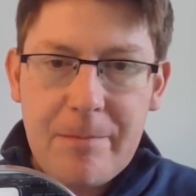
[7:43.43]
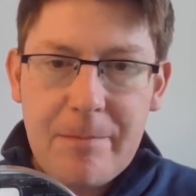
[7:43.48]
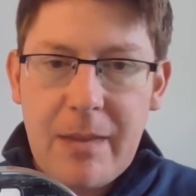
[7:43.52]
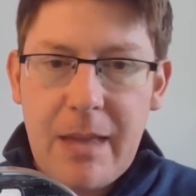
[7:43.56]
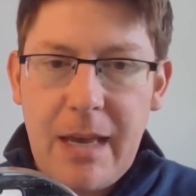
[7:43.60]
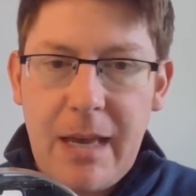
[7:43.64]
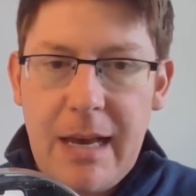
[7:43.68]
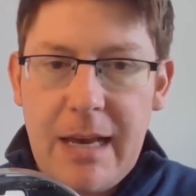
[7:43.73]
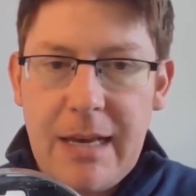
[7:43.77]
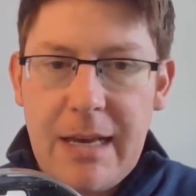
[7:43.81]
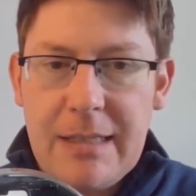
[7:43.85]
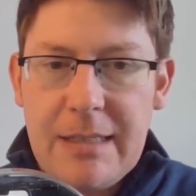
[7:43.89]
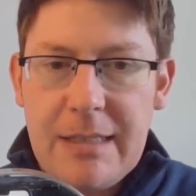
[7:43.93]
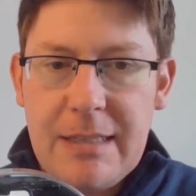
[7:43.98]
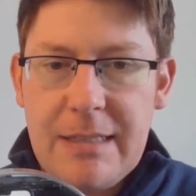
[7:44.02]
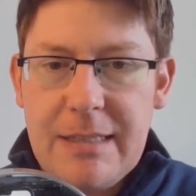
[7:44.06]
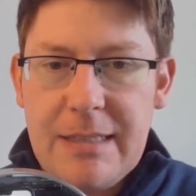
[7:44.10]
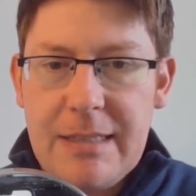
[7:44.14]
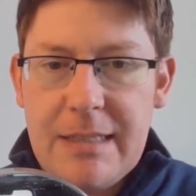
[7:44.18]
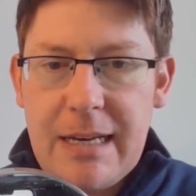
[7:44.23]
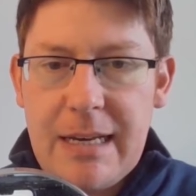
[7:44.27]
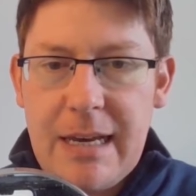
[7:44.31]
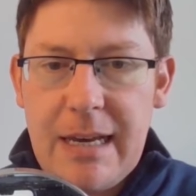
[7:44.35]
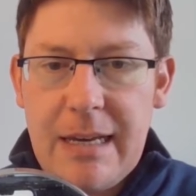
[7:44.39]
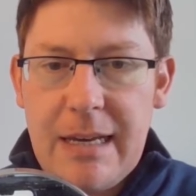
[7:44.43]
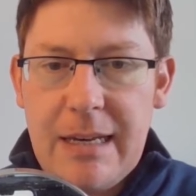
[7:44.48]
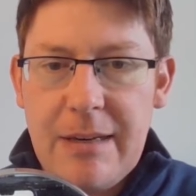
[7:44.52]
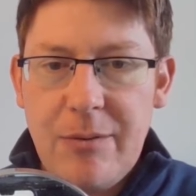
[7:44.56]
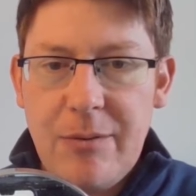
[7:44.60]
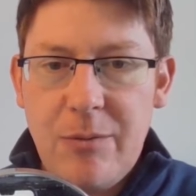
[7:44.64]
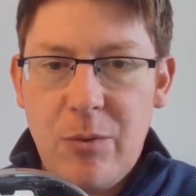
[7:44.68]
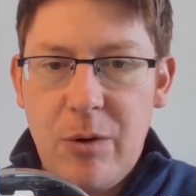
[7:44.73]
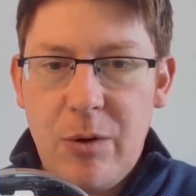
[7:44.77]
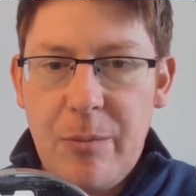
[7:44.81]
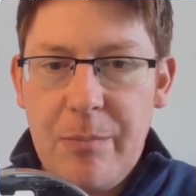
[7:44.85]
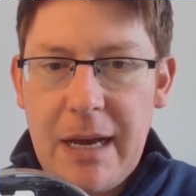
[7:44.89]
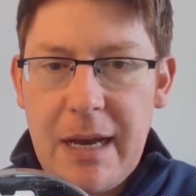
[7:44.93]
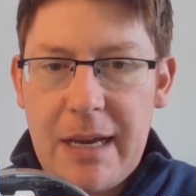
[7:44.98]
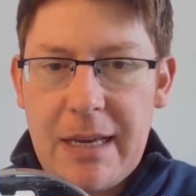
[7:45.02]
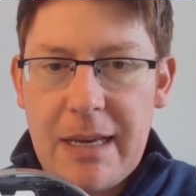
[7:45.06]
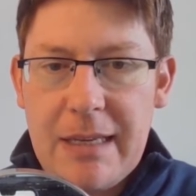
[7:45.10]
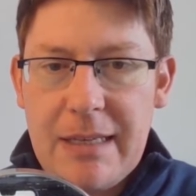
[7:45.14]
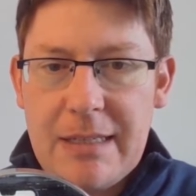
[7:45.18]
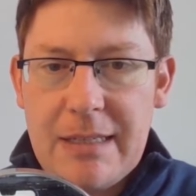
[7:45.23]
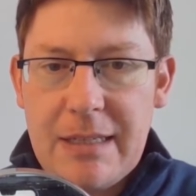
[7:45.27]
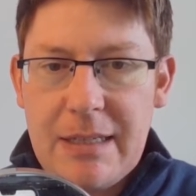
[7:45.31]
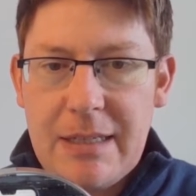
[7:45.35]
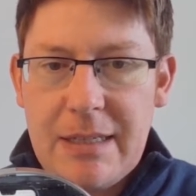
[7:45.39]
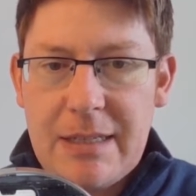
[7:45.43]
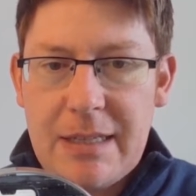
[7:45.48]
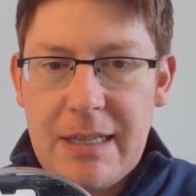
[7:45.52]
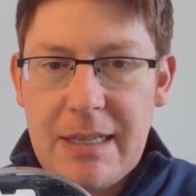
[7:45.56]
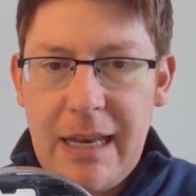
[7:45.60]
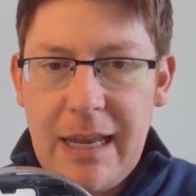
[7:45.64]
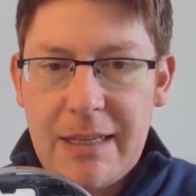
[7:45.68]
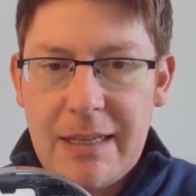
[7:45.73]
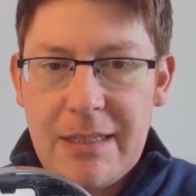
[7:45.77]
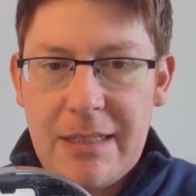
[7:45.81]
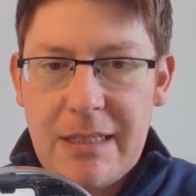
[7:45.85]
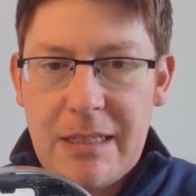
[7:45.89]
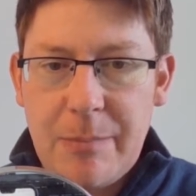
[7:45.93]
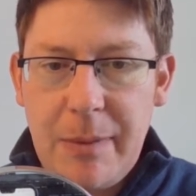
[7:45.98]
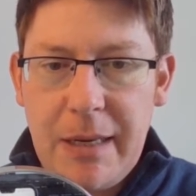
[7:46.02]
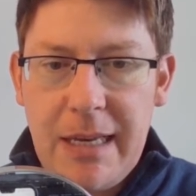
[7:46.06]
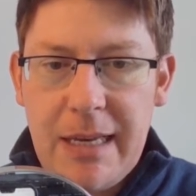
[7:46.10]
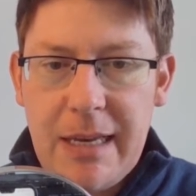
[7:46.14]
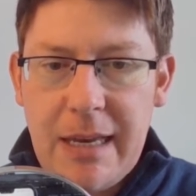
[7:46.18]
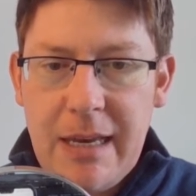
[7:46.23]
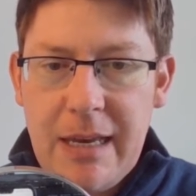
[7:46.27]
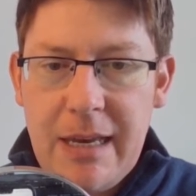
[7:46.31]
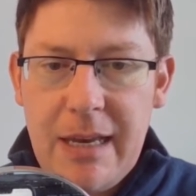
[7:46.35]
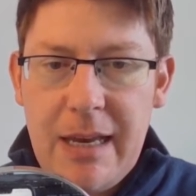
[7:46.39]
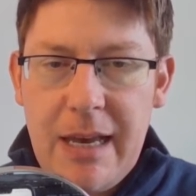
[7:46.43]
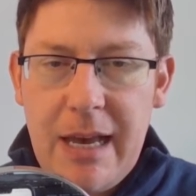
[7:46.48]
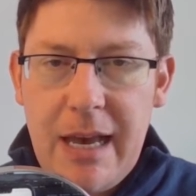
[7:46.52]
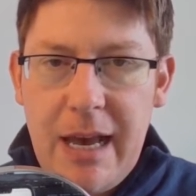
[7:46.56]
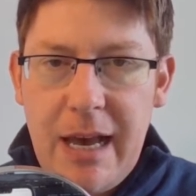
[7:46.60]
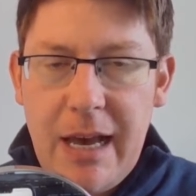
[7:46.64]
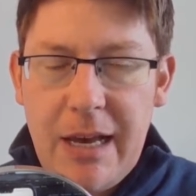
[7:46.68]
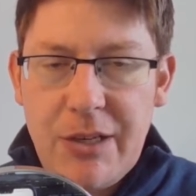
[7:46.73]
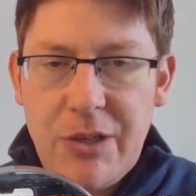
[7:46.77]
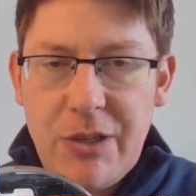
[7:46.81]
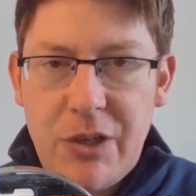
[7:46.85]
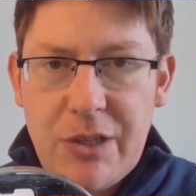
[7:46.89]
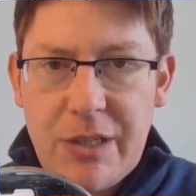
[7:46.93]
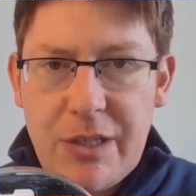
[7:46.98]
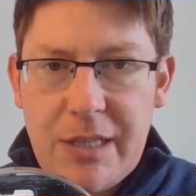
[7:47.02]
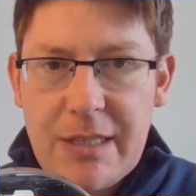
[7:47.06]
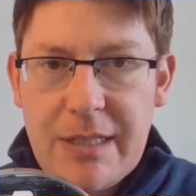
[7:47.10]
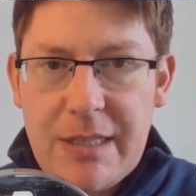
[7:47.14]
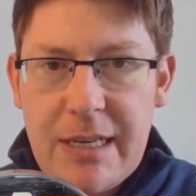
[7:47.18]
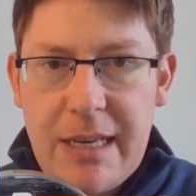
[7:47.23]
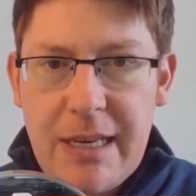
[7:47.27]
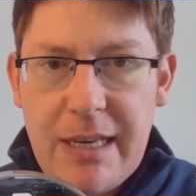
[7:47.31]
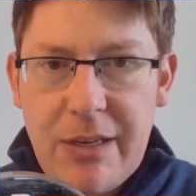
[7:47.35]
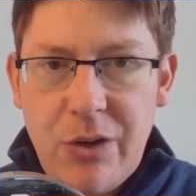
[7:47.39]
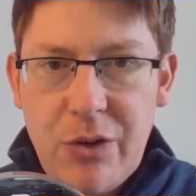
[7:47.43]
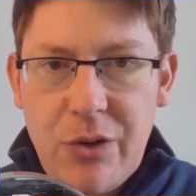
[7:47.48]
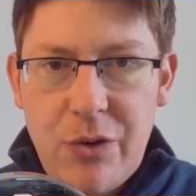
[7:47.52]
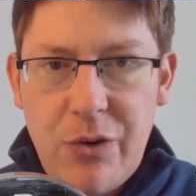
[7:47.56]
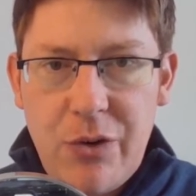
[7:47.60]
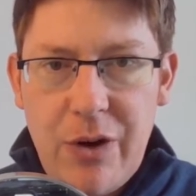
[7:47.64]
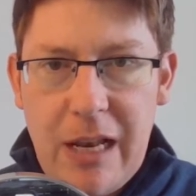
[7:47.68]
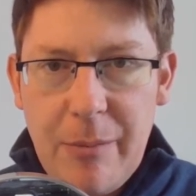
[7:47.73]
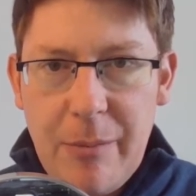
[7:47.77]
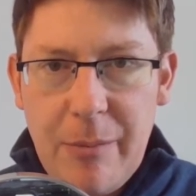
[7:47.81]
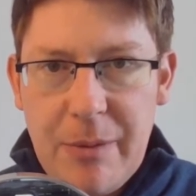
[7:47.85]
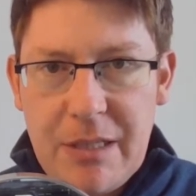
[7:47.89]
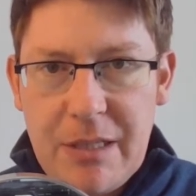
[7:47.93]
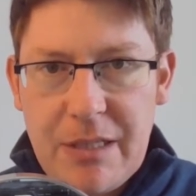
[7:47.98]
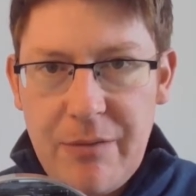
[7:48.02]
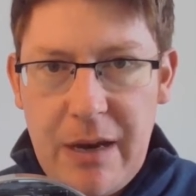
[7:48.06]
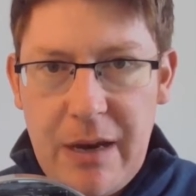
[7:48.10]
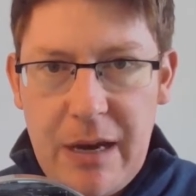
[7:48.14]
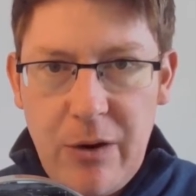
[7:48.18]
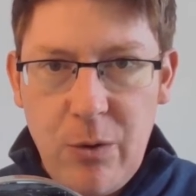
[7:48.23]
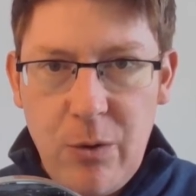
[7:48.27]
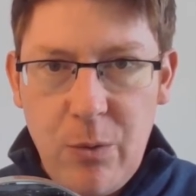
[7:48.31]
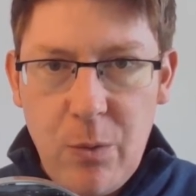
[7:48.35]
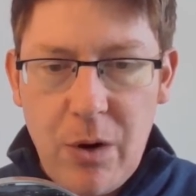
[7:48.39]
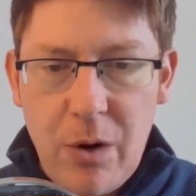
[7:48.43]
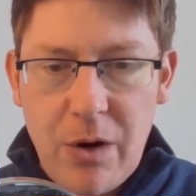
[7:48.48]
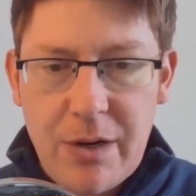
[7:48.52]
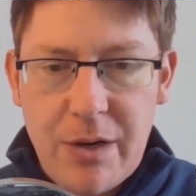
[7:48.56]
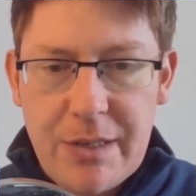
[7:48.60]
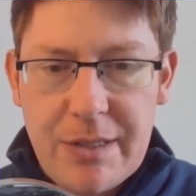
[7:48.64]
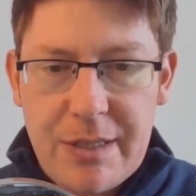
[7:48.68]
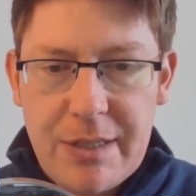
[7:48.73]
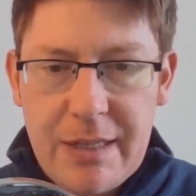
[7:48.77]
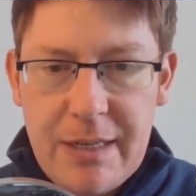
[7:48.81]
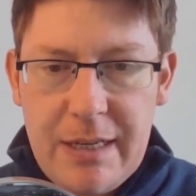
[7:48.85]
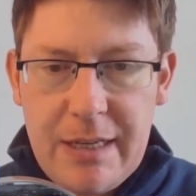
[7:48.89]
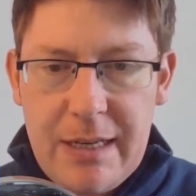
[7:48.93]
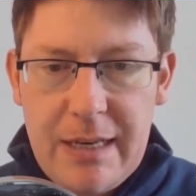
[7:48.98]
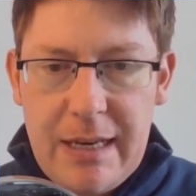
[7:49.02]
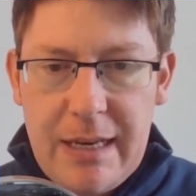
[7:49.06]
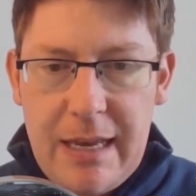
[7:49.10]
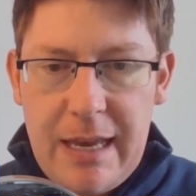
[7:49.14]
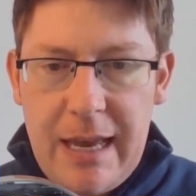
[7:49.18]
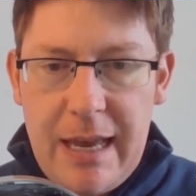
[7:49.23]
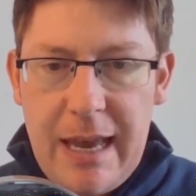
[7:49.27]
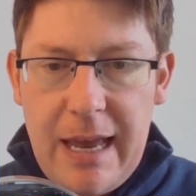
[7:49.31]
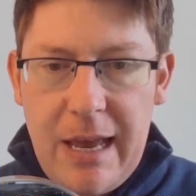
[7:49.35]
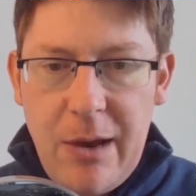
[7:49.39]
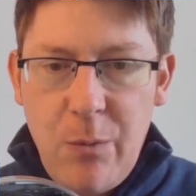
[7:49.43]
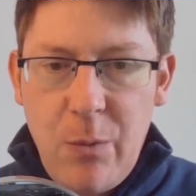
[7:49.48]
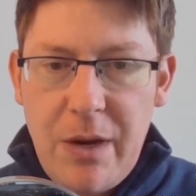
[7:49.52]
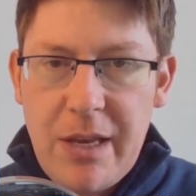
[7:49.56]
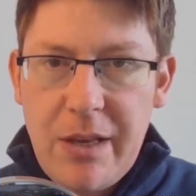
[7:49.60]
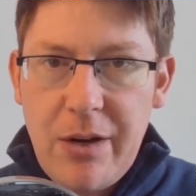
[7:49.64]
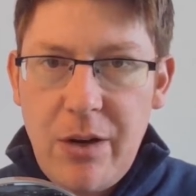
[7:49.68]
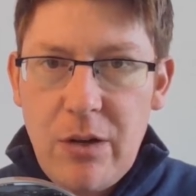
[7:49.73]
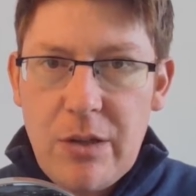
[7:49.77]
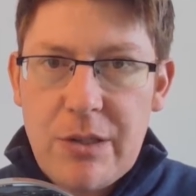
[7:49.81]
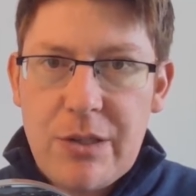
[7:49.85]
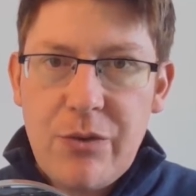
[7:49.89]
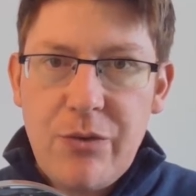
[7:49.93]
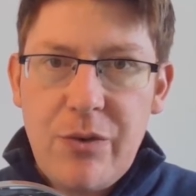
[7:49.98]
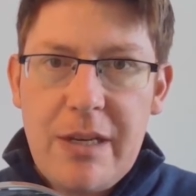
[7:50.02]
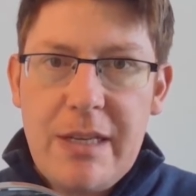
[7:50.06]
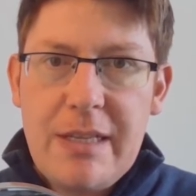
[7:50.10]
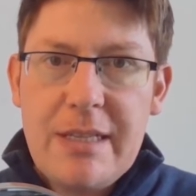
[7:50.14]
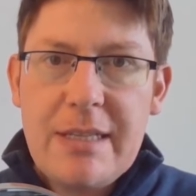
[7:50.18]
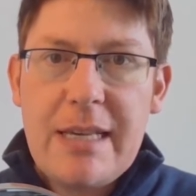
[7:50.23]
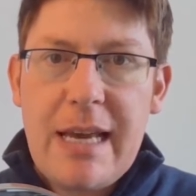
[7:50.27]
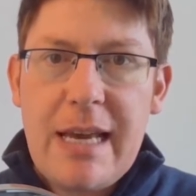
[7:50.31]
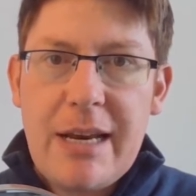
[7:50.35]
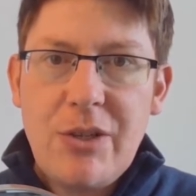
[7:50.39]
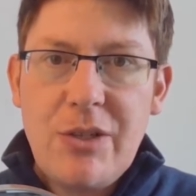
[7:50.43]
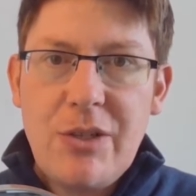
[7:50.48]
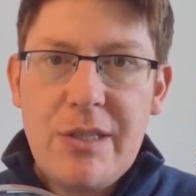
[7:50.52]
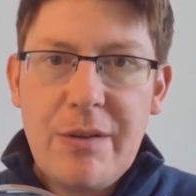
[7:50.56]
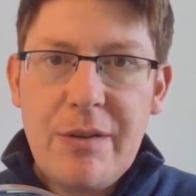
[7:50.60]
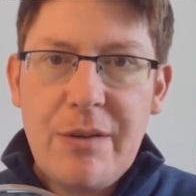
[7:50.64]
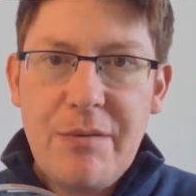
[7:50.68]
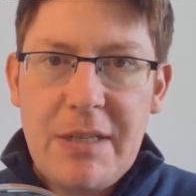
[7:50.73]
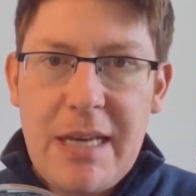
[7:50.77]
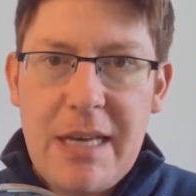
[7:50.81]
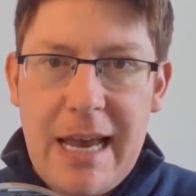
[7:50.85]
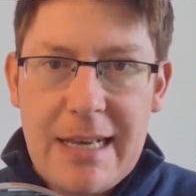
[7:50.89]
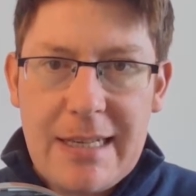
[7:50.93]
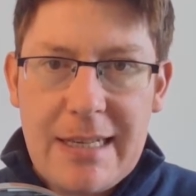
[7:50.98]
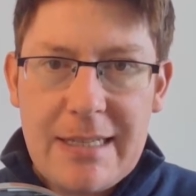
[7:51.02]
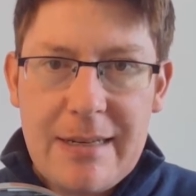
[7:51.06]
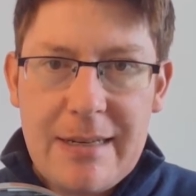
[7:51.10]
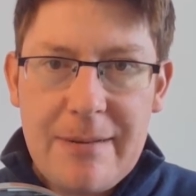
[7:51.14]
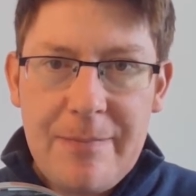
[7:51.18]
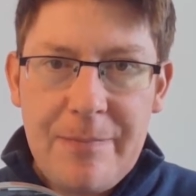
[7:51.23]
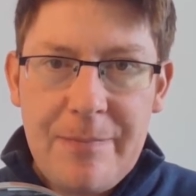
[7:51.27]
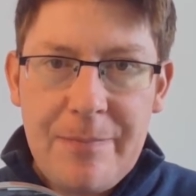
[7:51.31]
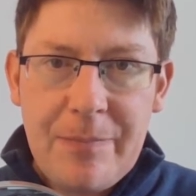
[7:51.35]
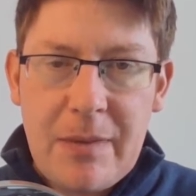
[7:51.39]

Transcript: and we're back into select to speak. And just to see another element of how it works, we can also read sections of text.